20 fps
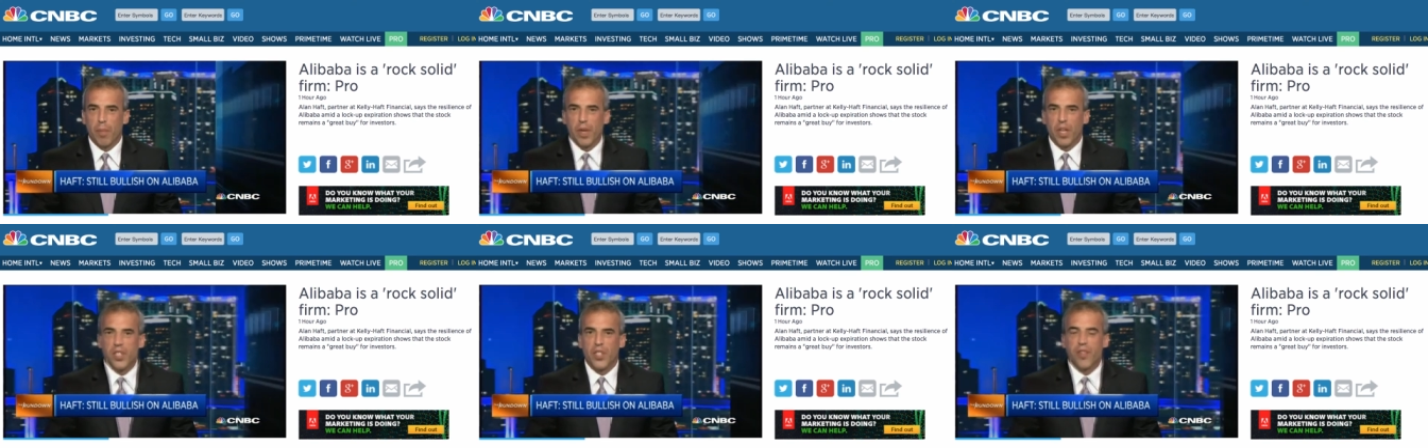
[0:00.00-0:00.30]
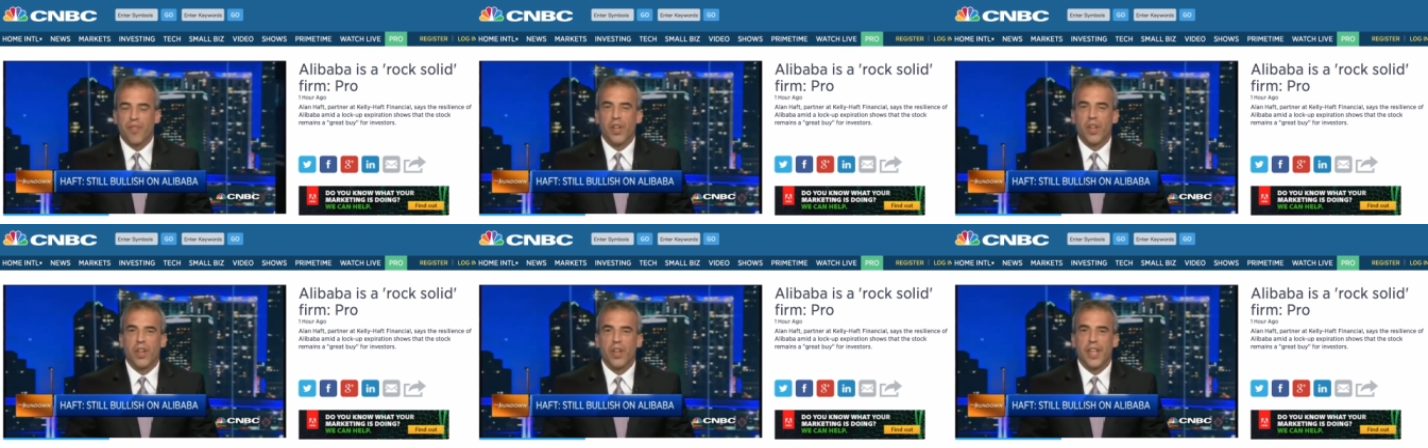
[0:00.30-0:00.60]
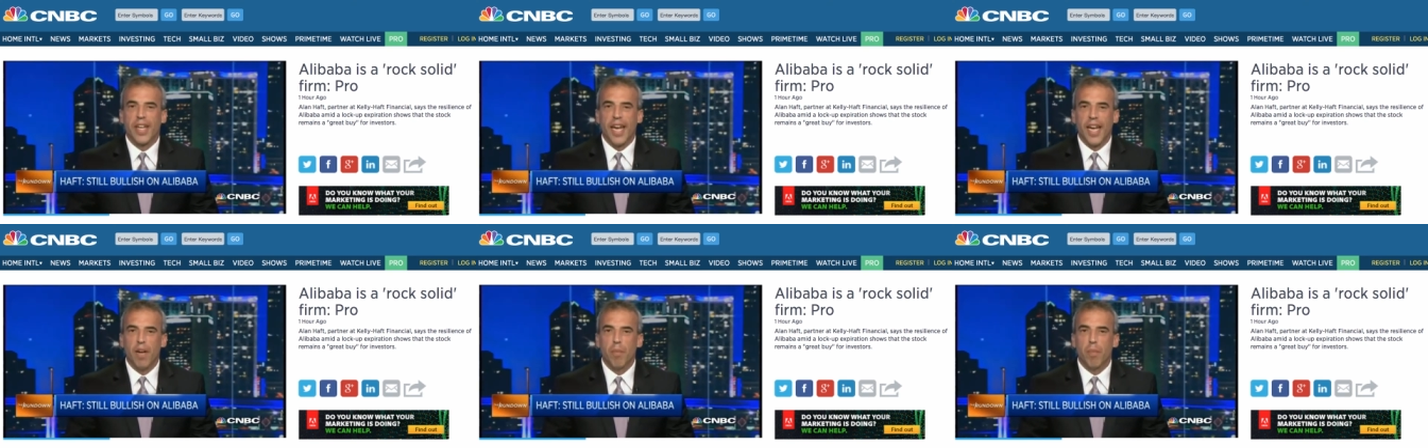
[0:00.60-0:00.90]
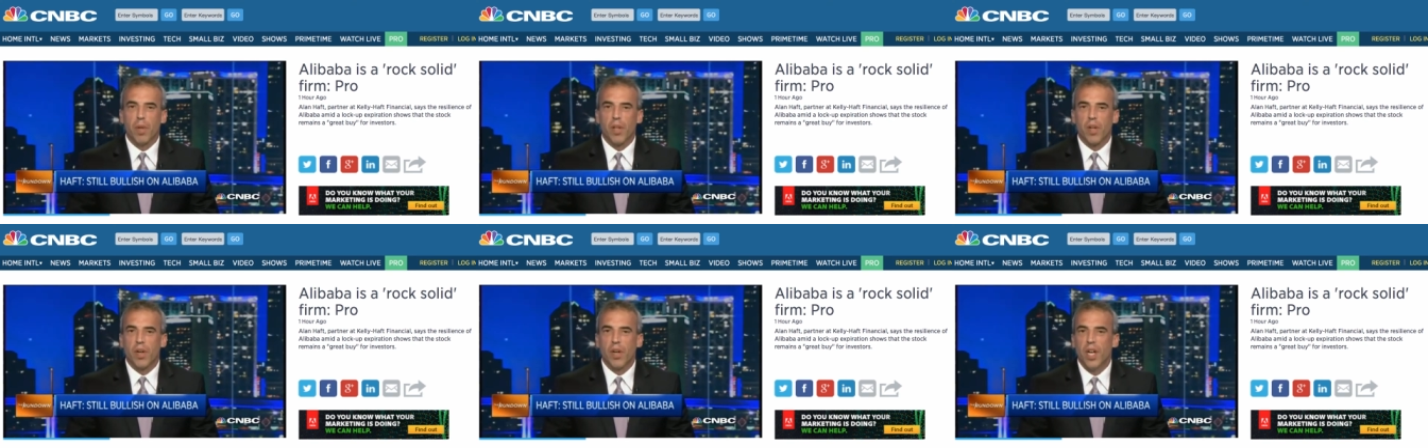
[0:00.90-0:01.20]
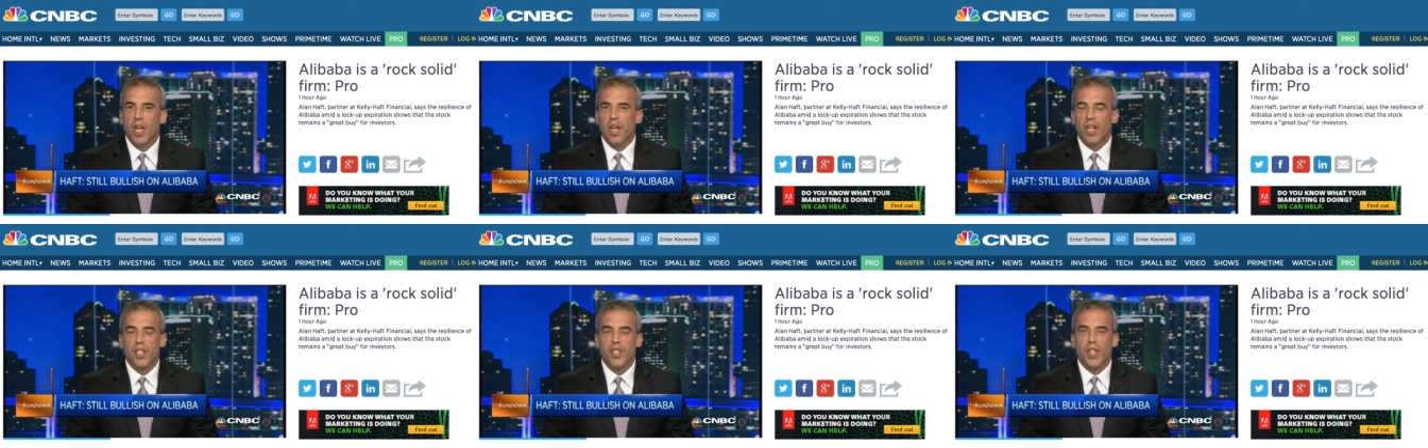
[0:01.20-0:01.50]
Because if you're a gambler,
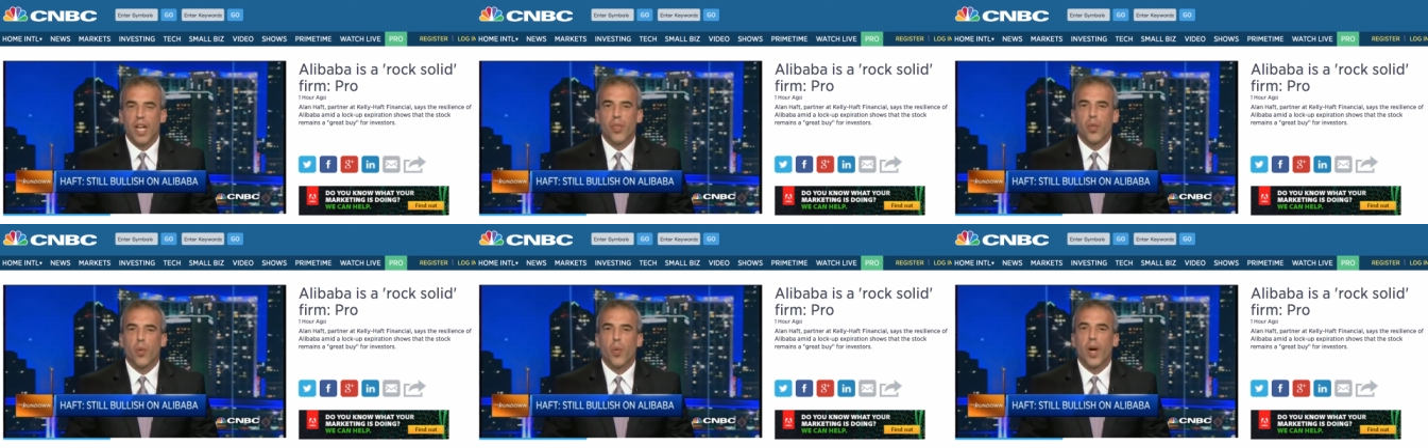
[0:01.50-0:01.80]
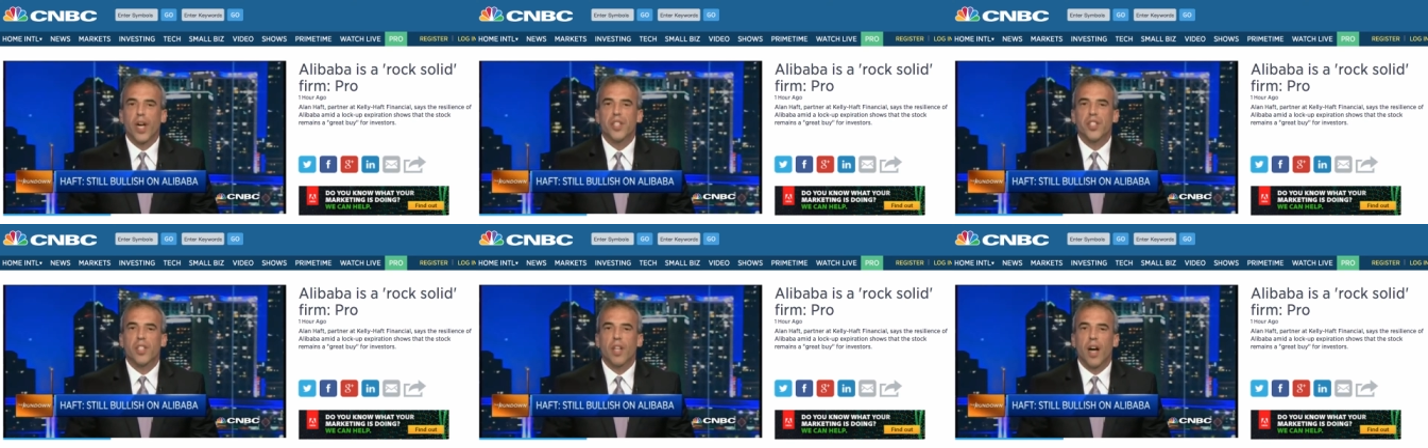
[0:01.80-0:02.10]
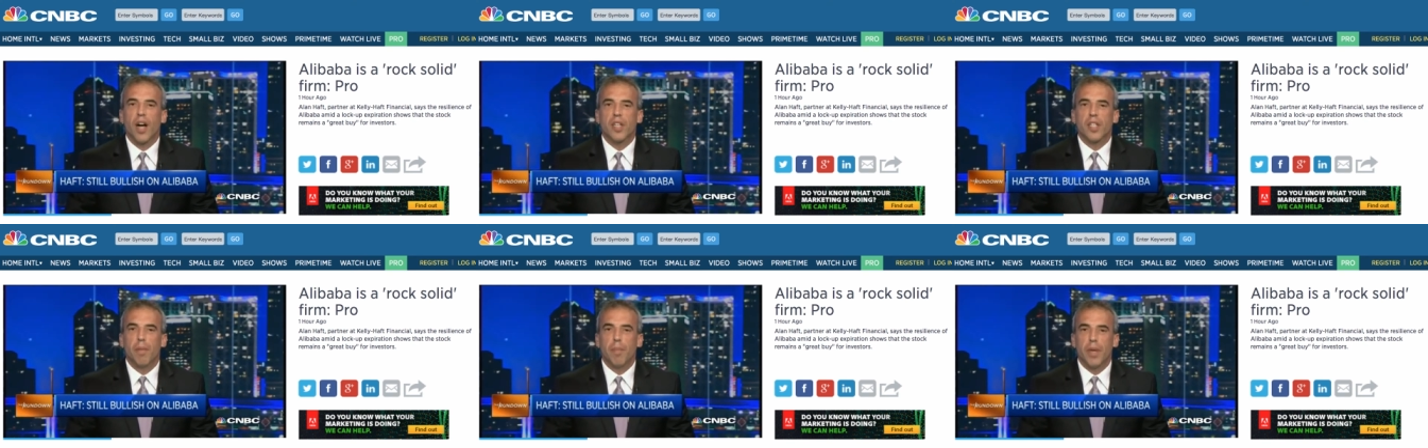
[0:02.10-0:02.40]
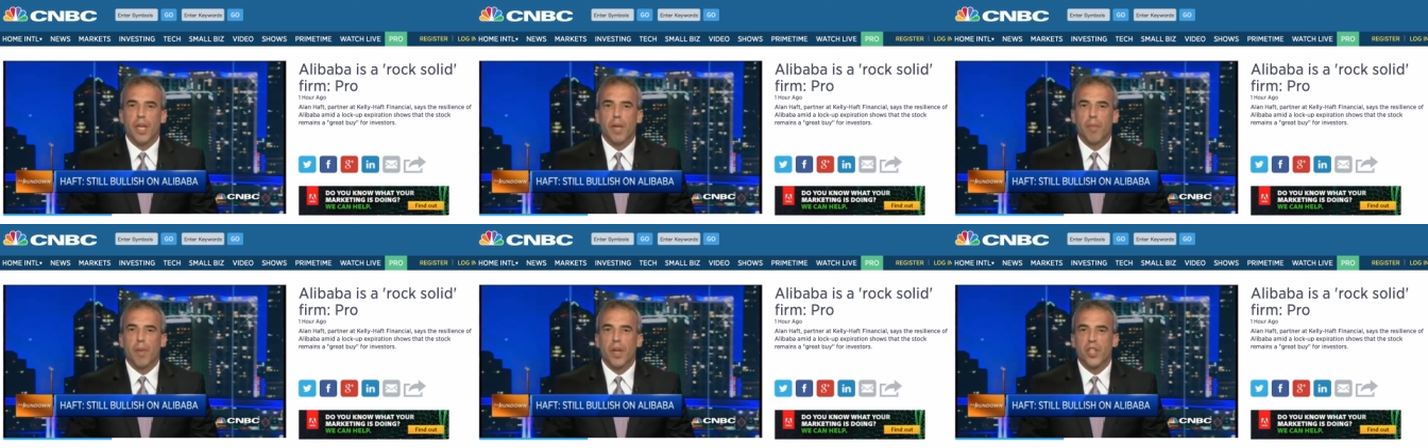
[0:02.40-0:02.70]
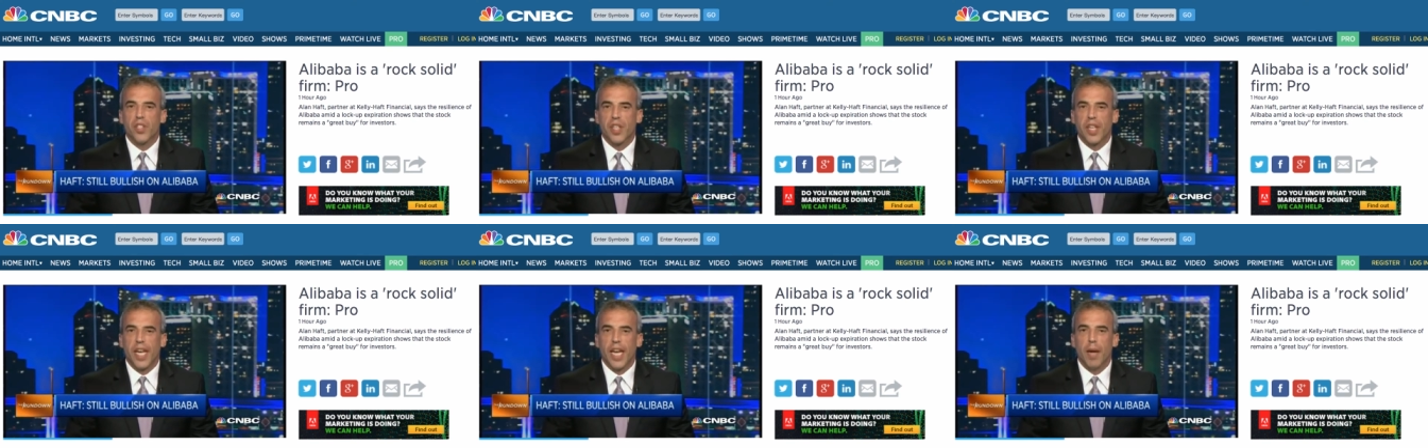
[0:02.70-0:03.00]
it's not the right stock to be in
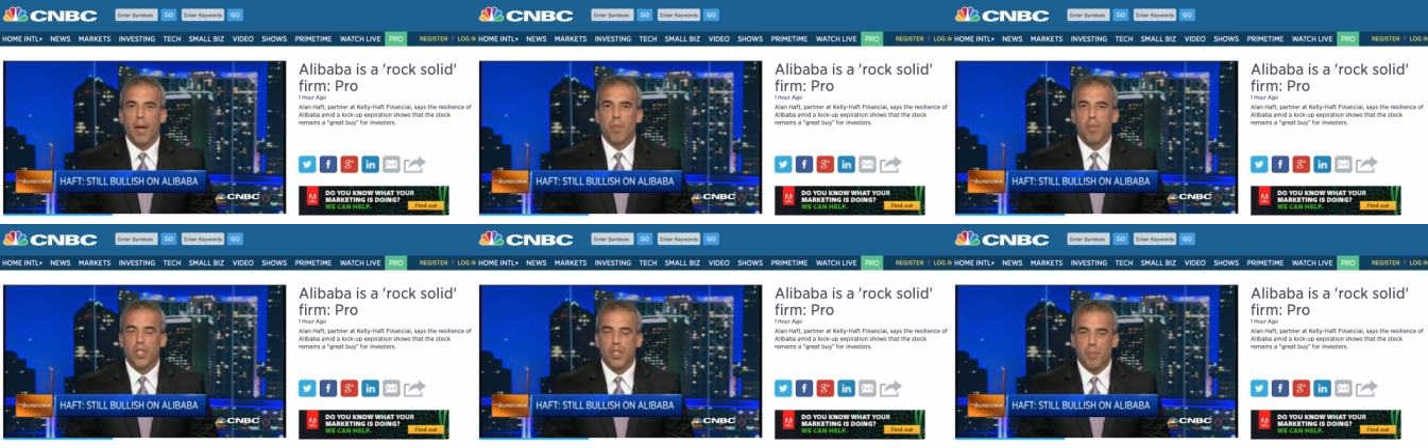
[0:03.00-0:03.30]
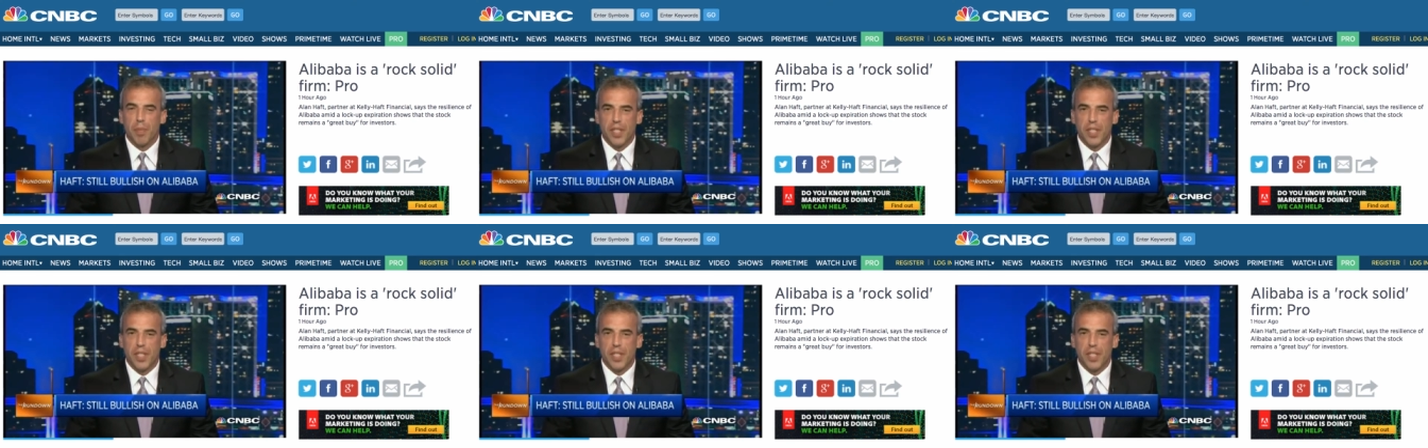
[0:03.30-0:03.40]
because the gambler's